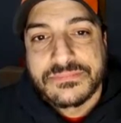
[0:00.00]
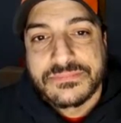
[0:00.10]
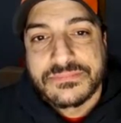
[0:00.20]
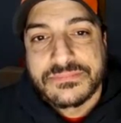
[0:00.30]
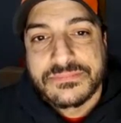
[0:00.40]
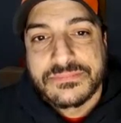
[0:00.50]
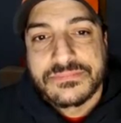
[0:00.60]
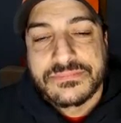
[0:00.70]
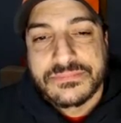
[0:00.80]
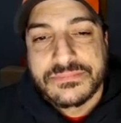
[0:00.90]

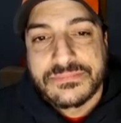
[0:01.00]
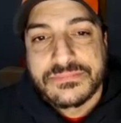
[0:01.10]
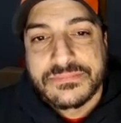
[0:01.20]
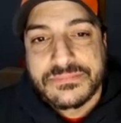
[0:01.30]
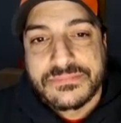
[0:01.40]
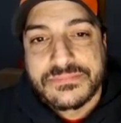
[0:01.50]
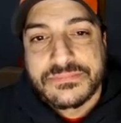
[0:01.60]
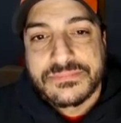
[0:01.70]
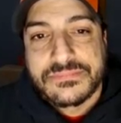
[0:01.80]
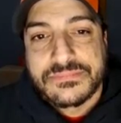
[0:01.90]

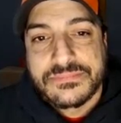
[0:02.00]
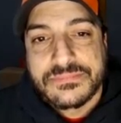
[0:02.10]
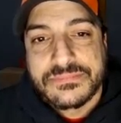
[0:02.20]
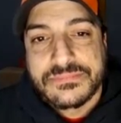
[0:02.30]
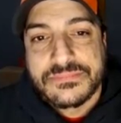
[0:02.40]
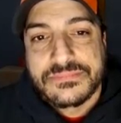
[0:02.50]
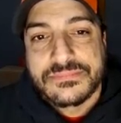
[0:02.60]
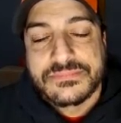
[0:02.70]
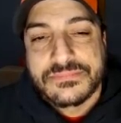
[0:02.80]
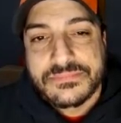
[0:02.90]

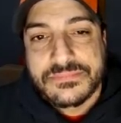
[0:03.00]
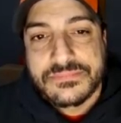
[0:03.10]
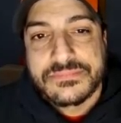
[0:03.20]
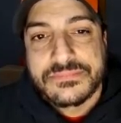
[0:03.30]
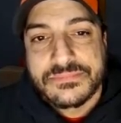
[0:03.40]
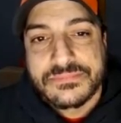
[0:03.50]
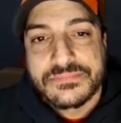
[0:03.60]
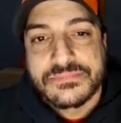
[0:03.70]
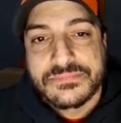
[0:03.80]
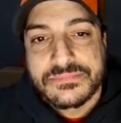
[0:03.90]

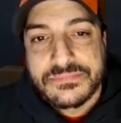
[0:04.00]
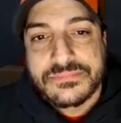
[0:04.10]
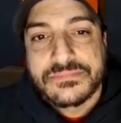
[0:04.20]
No words are spoken by the person on screen.